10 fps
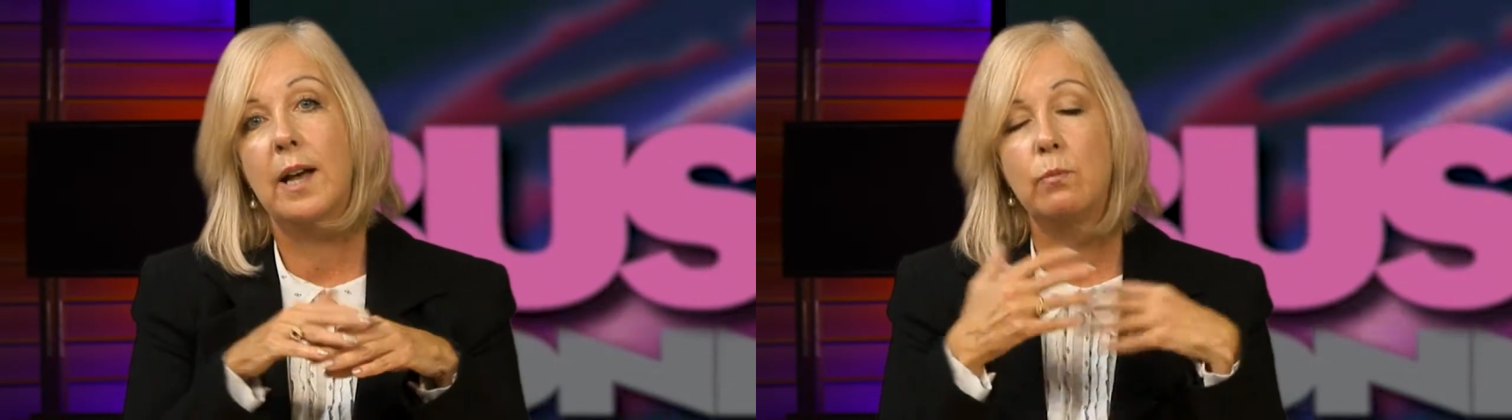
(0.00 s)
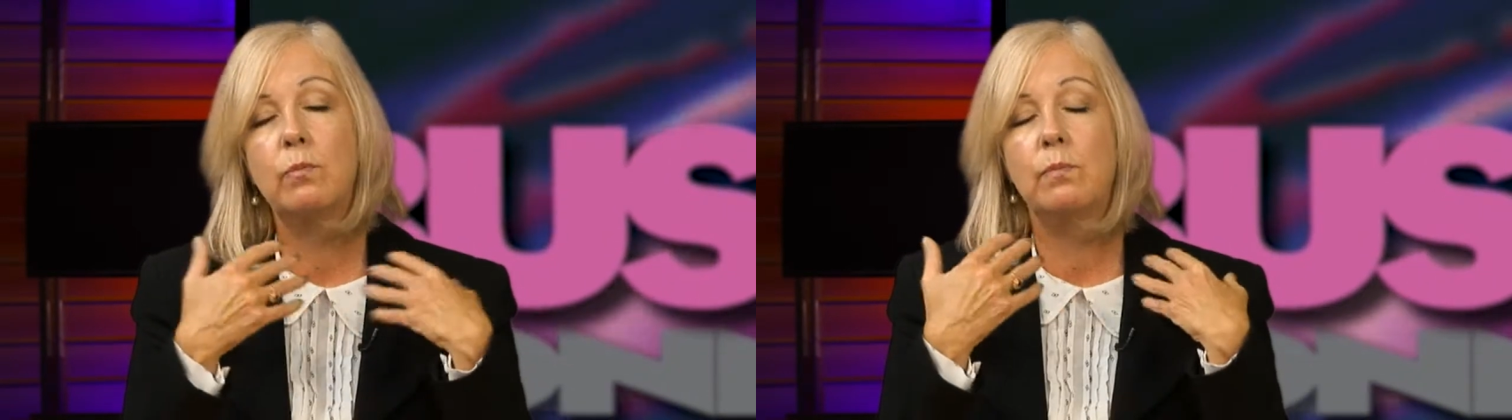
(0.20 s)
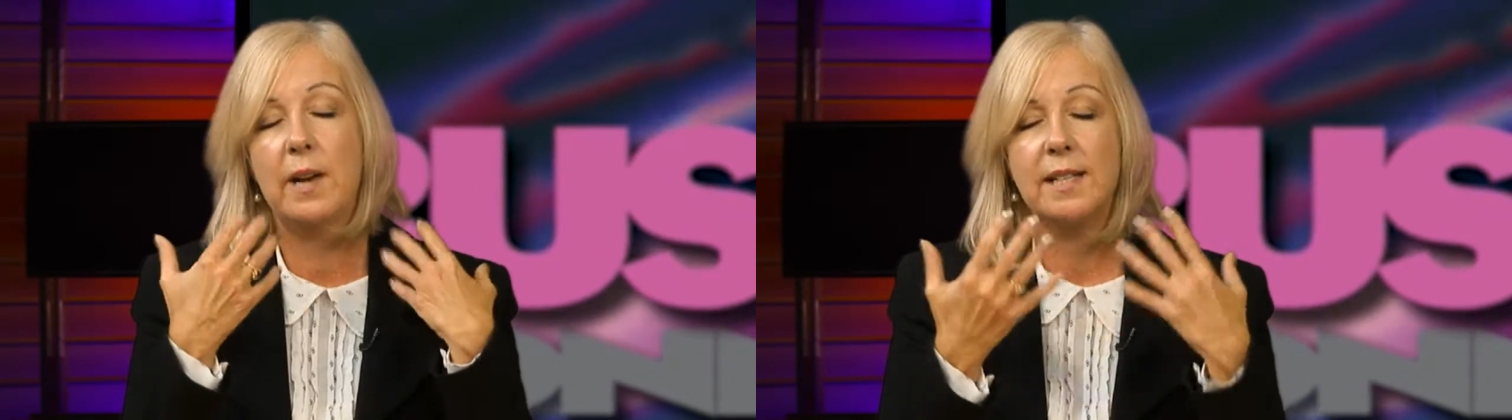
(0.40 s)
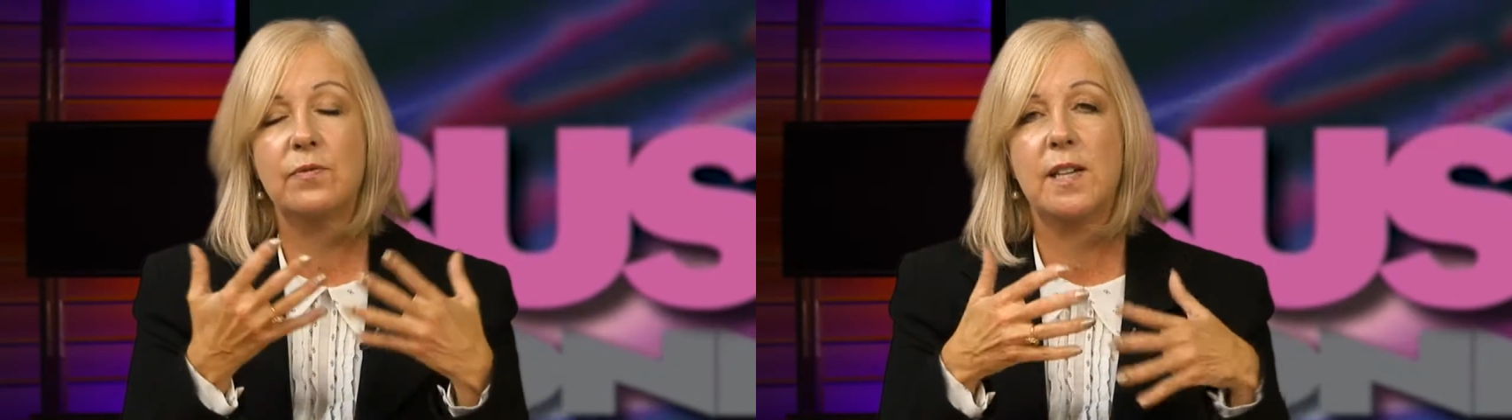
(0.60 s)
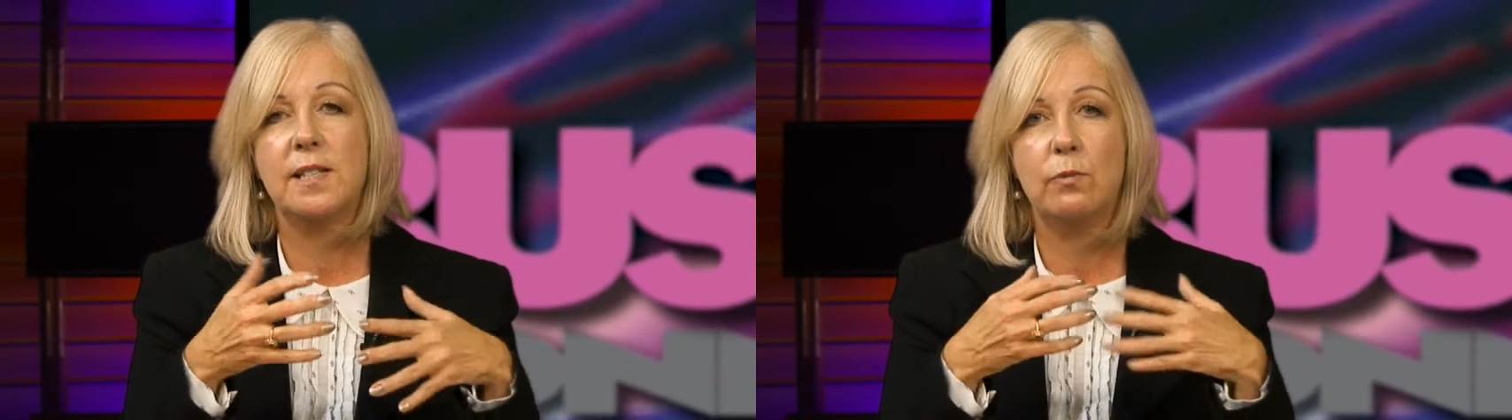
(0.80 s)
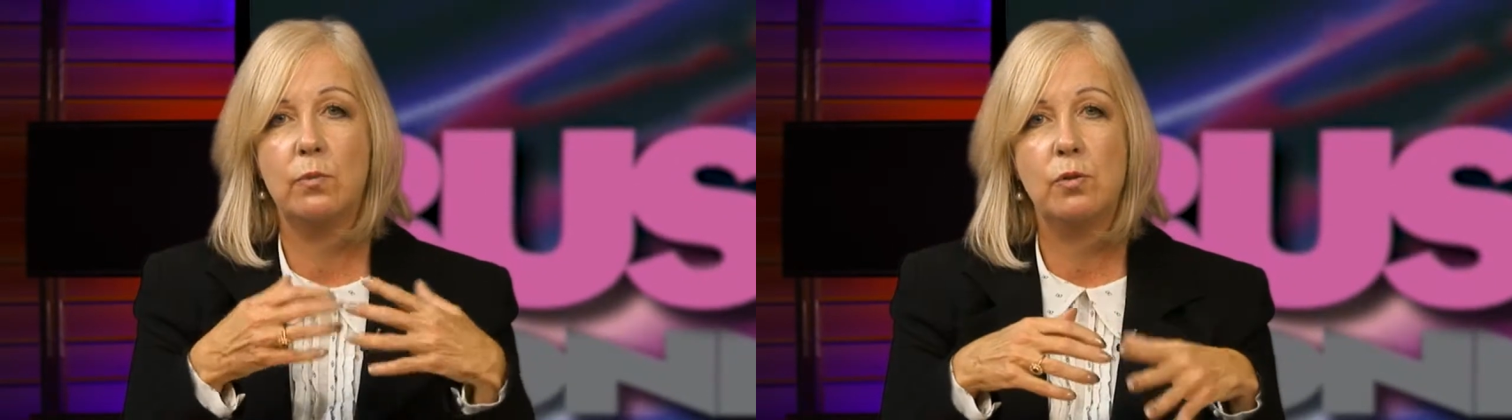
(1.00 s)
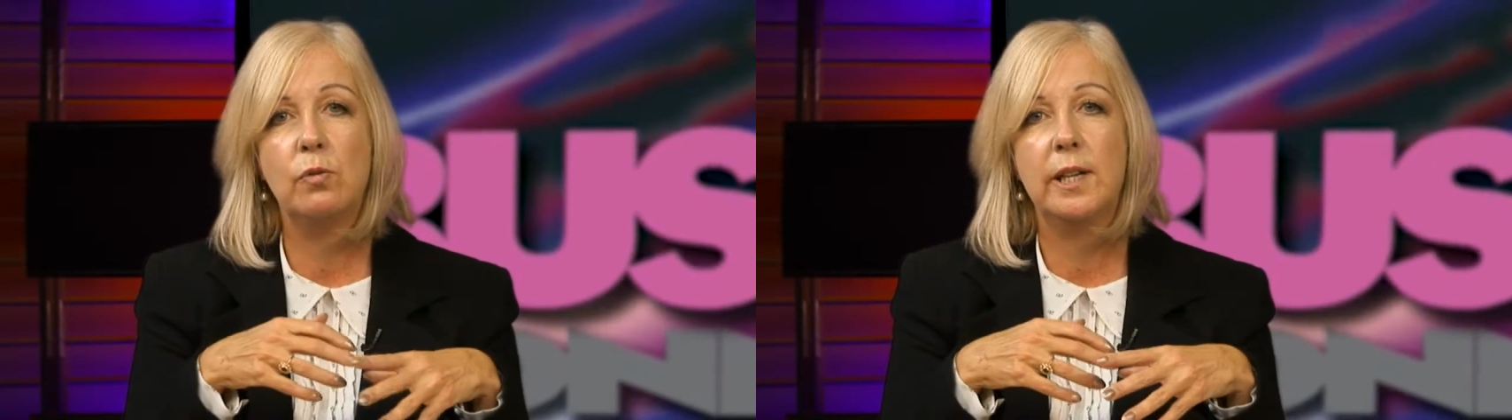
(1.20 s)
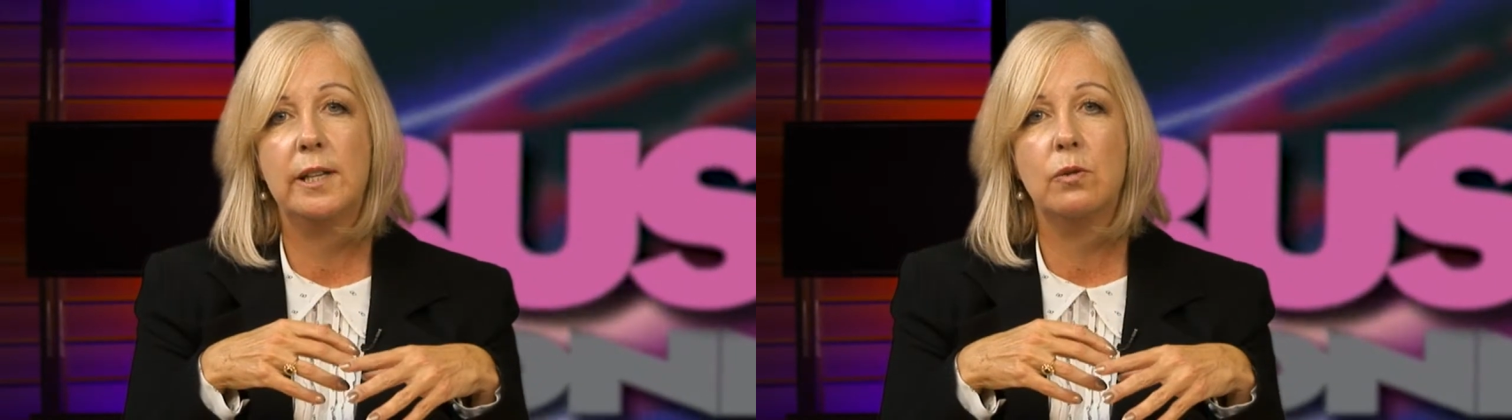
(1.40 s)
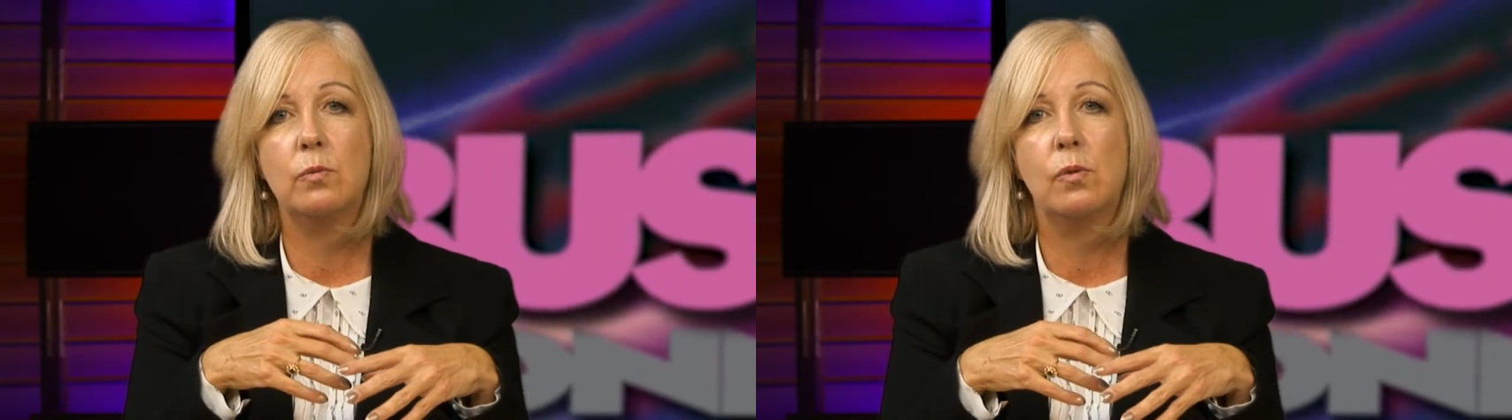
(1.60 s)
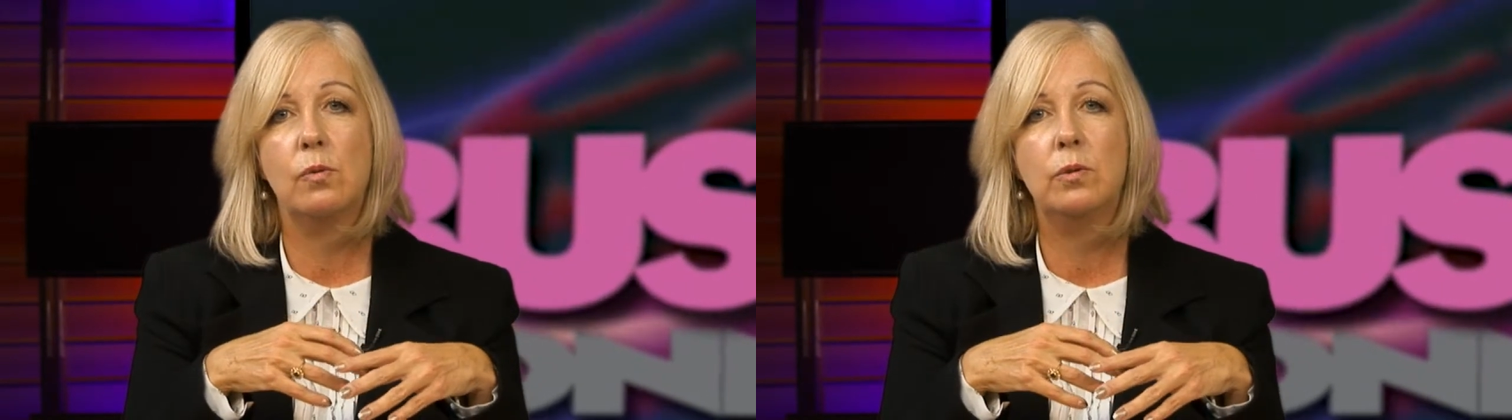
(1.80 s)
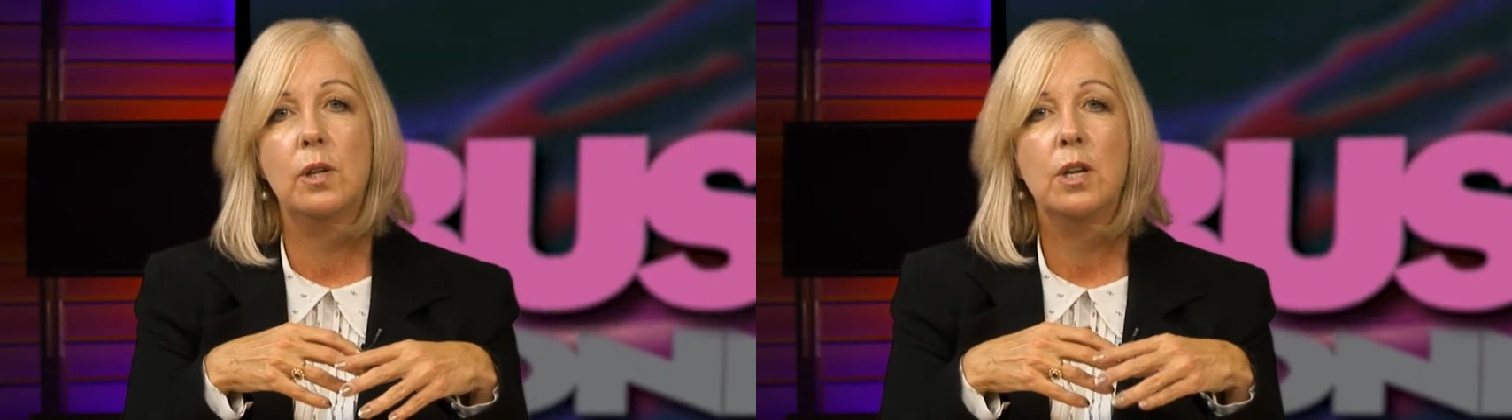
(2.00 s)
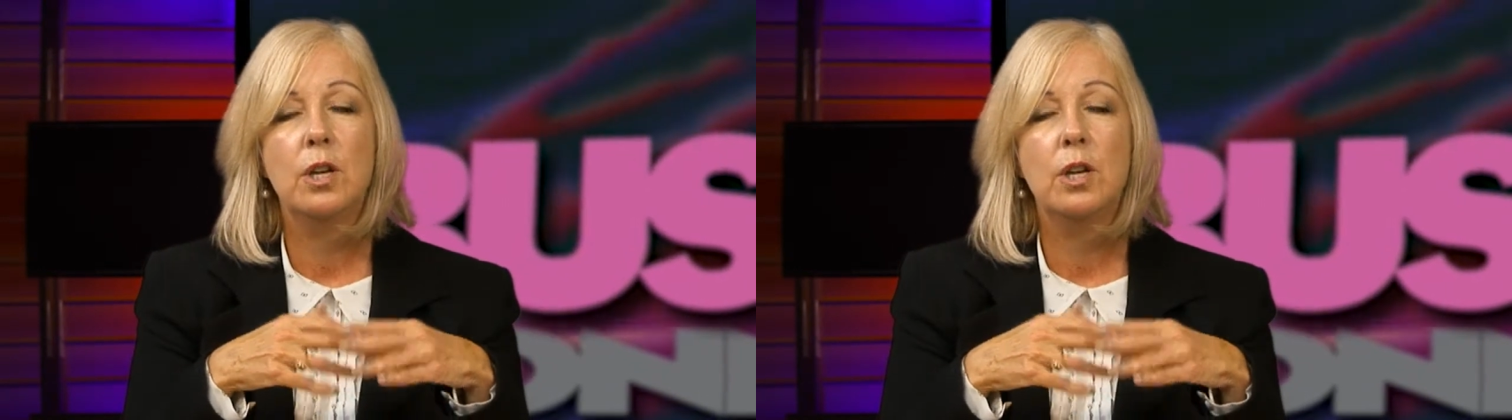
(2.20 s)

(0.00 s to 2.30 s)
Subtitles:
and let's face it, we all hit the wall,